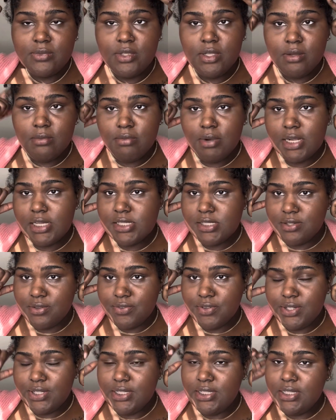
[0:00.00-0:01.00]
braids in the
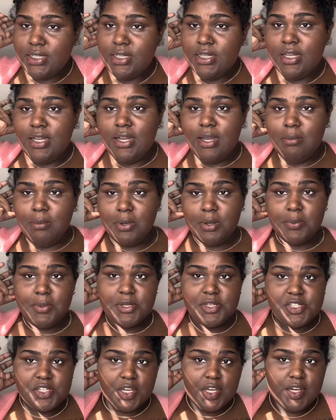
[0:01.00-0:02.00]
front. I'm gonna put a
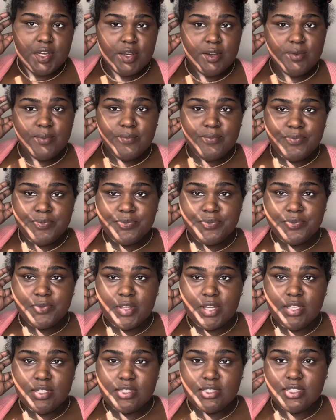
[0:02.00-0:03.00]
picture here.
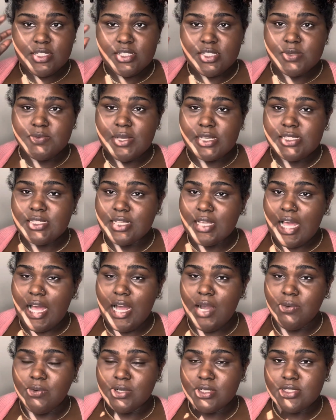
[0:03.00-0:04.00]
This is basically how I
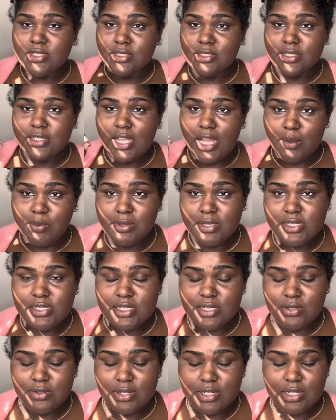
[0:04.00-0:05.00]
want it to look, y'all. Please
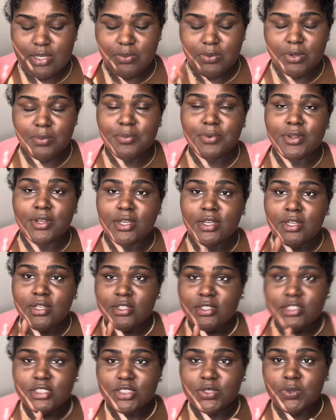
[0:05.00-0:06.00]
ignore any whimpering,
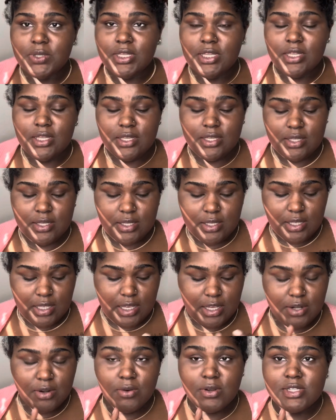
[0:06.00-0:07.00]
squeaking,
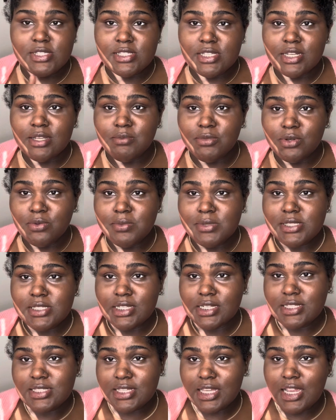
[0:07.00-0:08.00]
and or sudden movements of
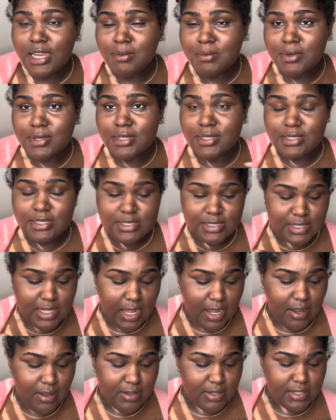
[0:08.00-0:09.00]
this camera. This
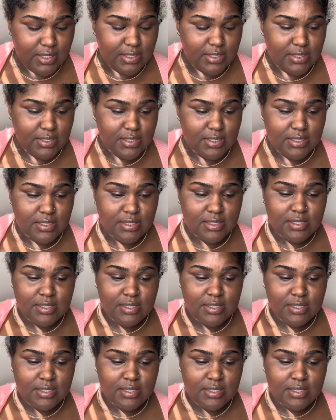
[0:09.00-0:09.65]
dog is